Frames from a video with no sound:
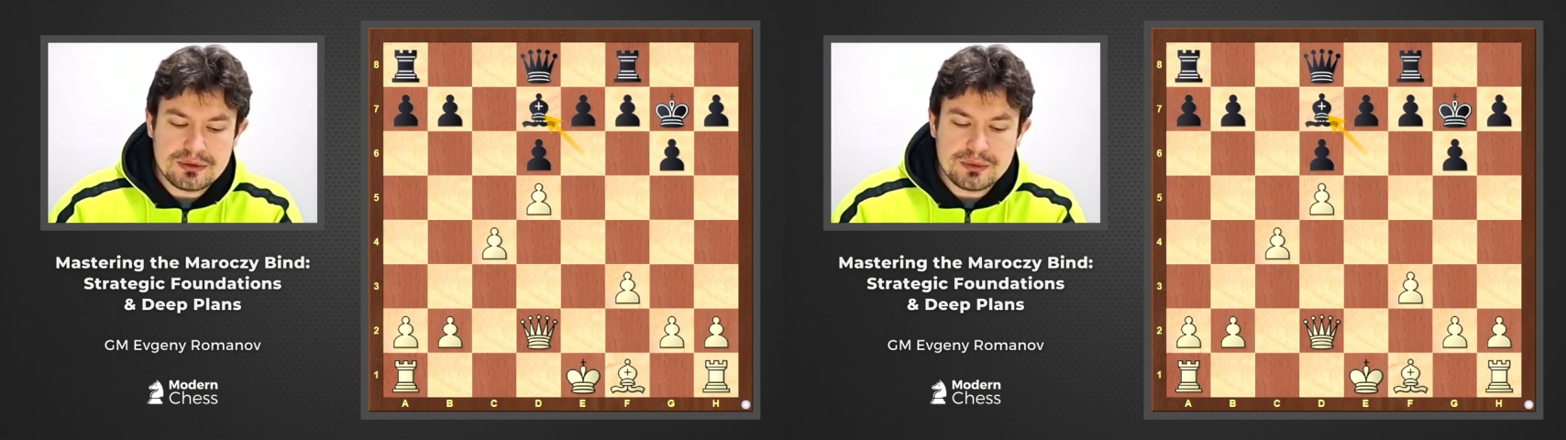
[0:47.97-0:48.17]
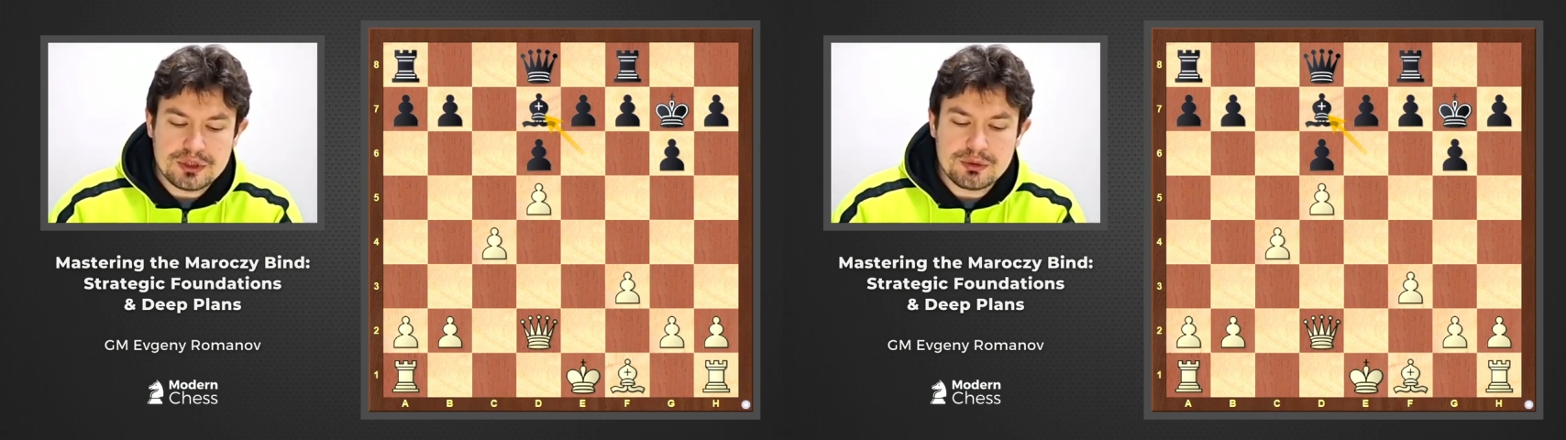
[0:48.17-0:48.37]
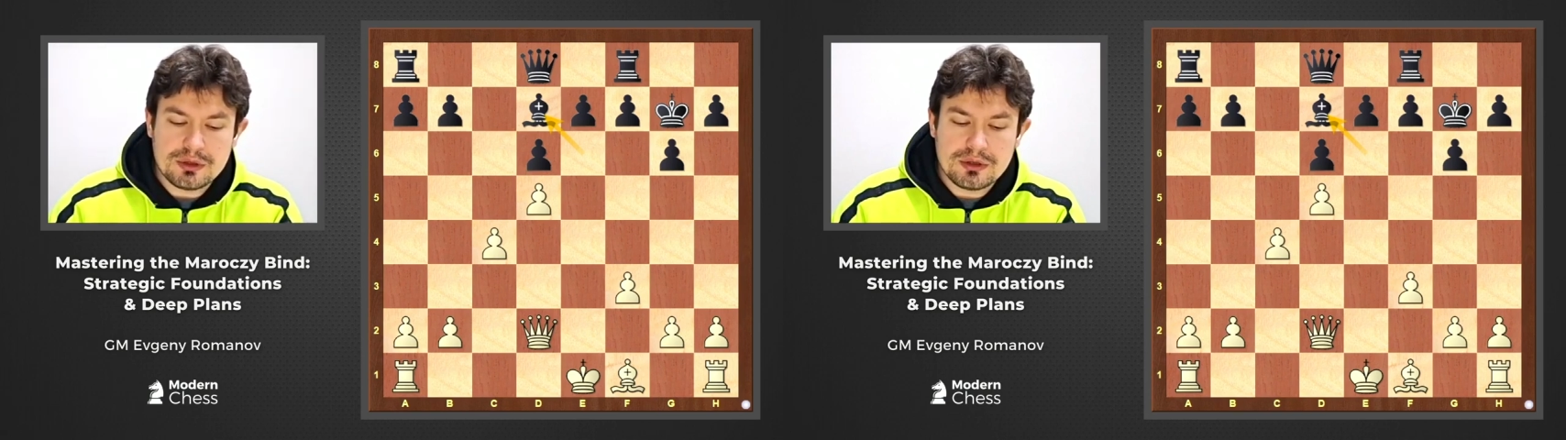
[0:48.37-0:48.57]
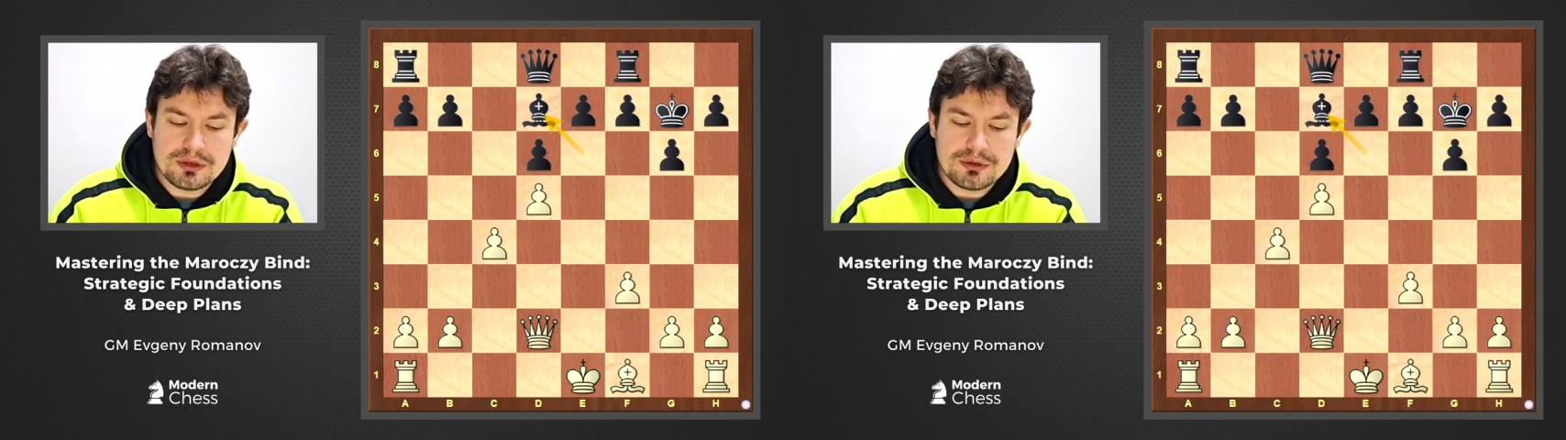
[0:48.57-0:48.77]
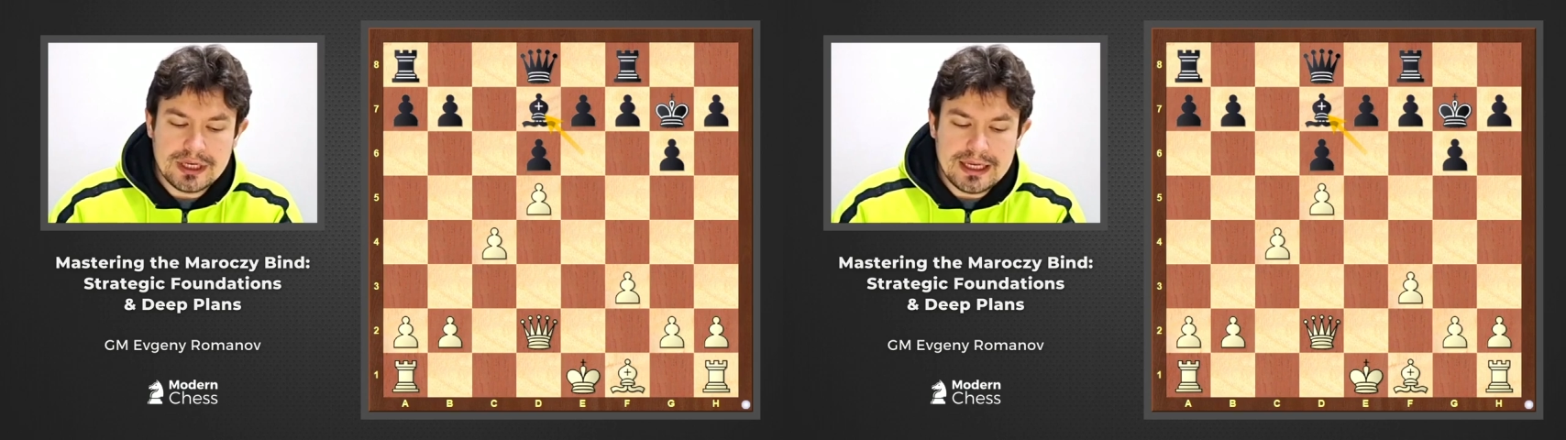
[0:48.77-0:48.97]
which will
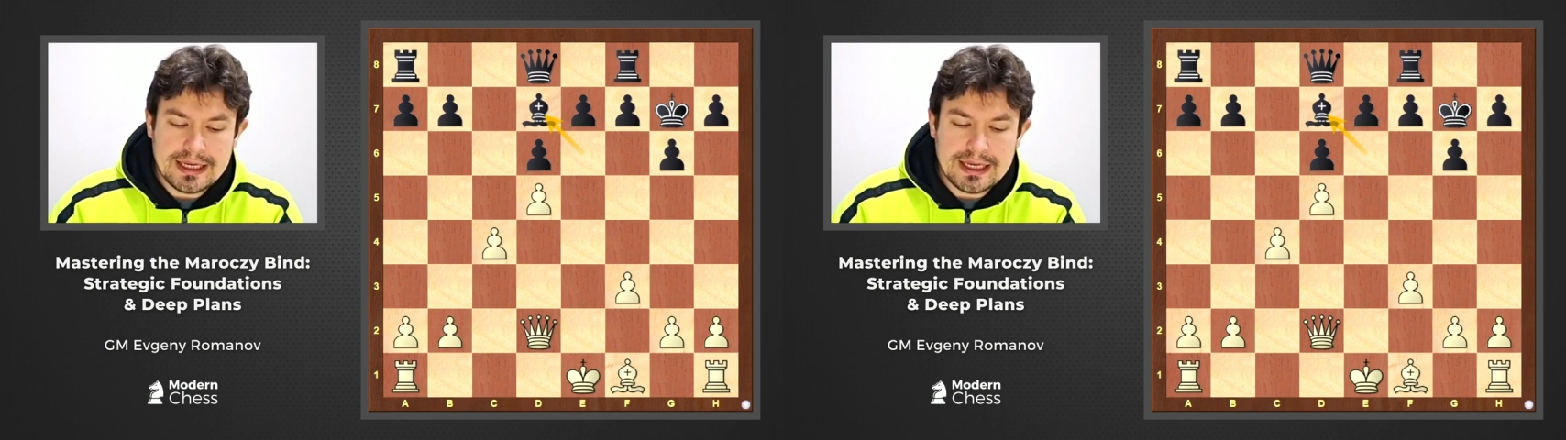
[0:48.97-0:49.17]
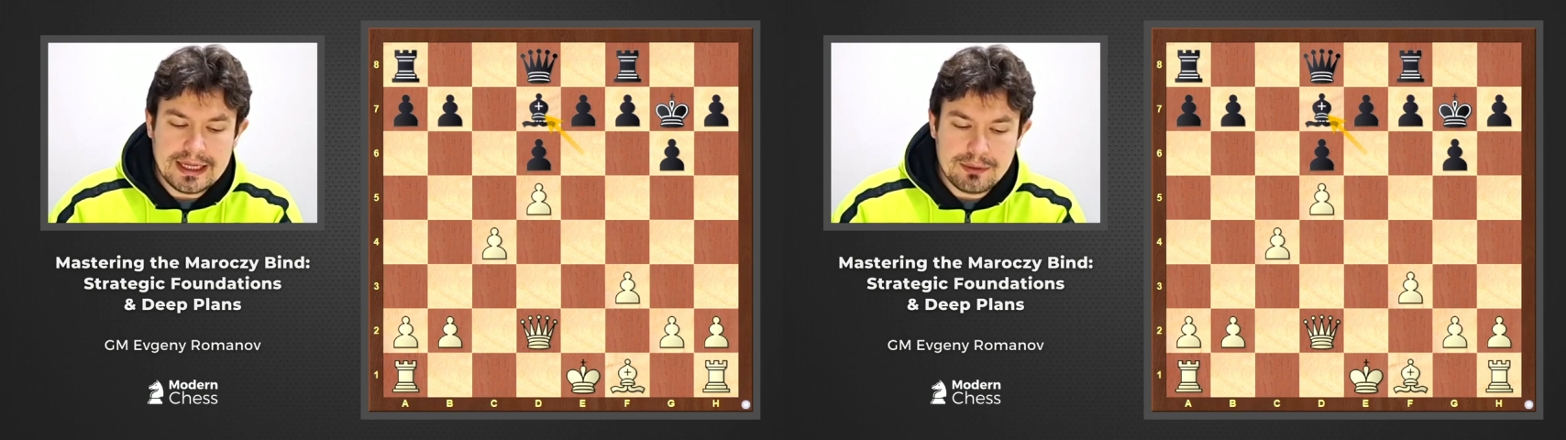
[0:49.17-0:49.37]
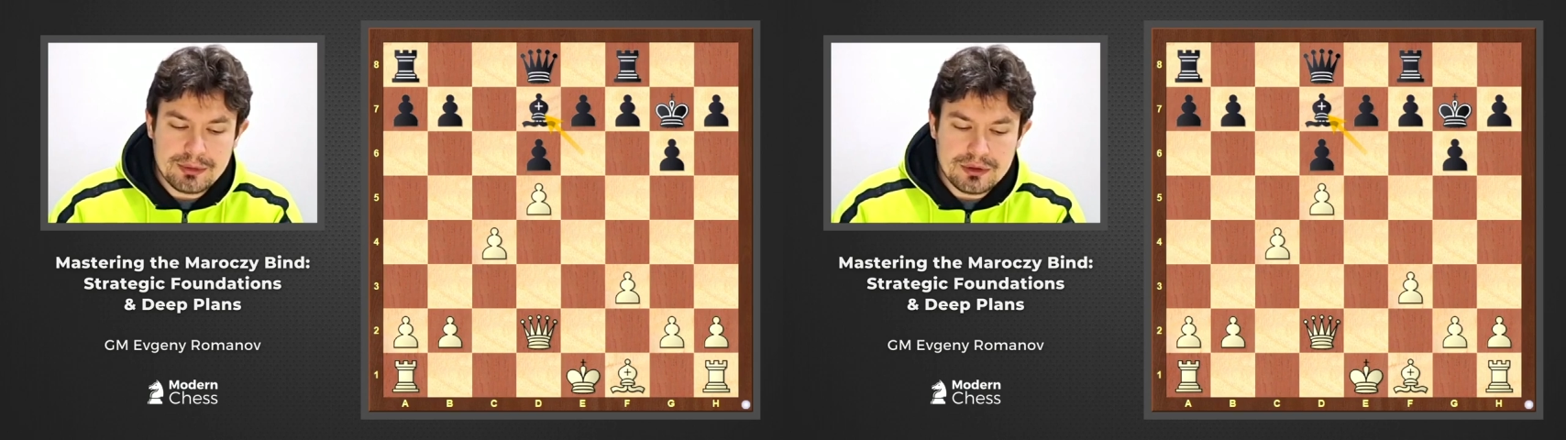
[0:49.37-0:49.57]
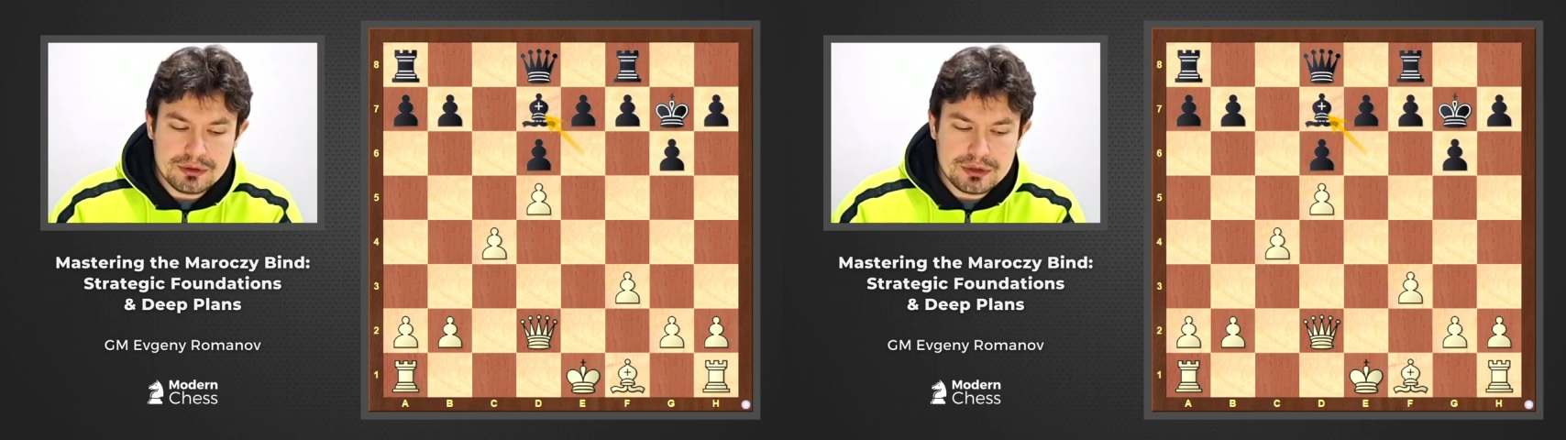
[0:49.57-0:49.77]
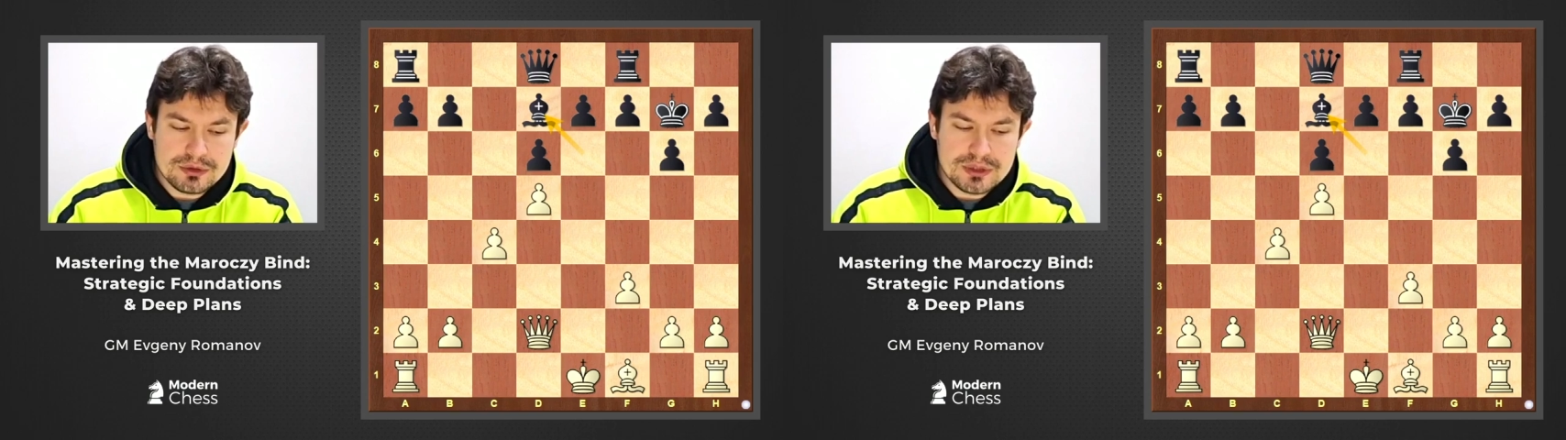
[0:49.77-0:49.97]
really help you
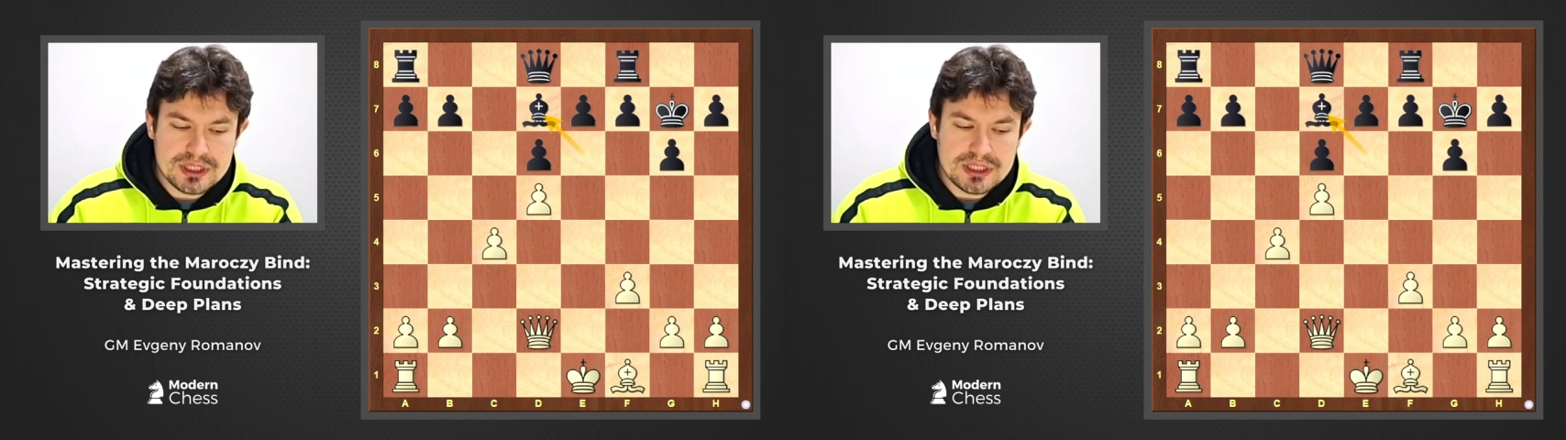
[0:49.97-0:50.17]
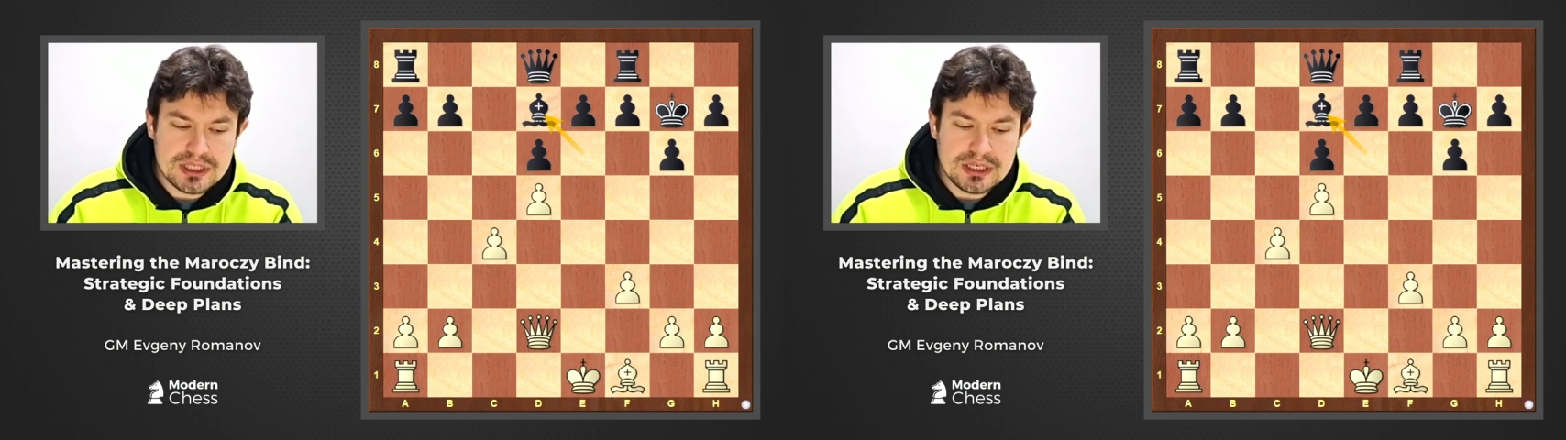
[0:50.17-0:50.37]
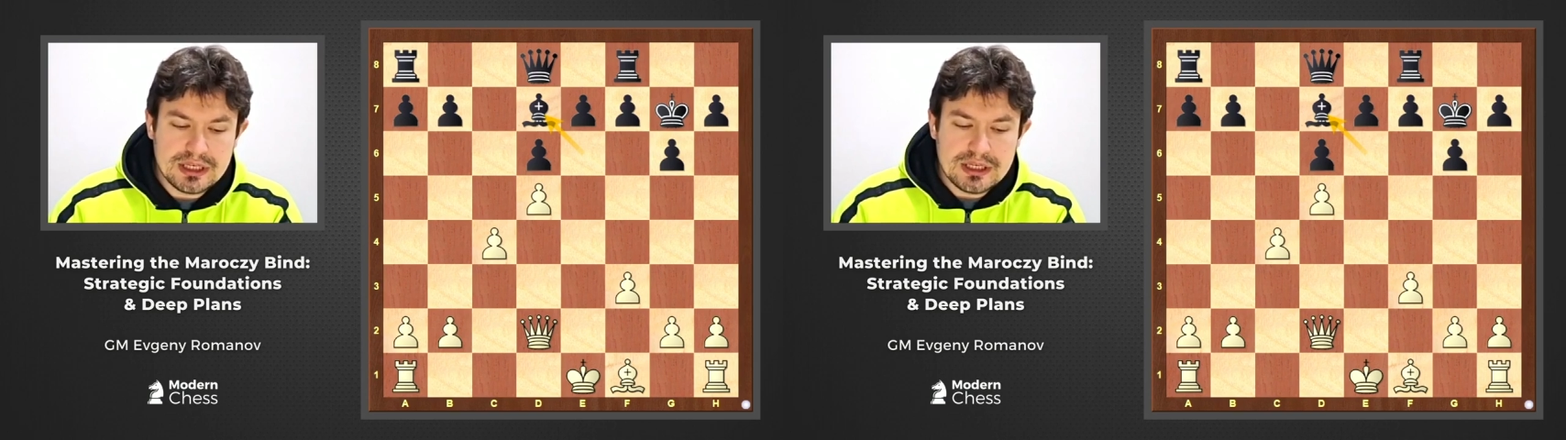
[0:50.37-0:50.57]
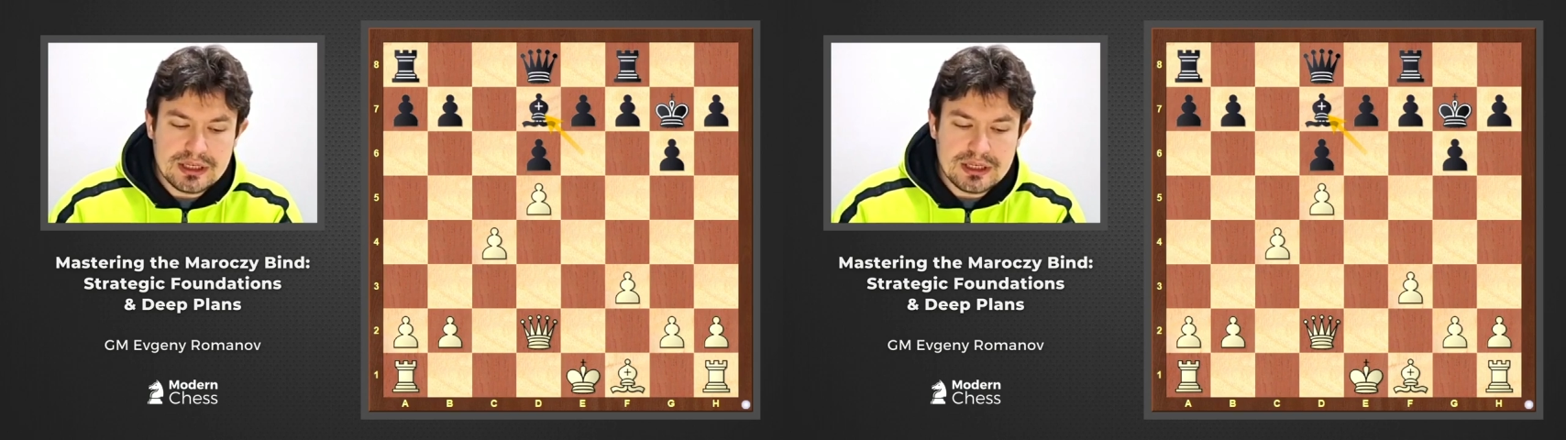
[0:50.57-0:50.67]
to see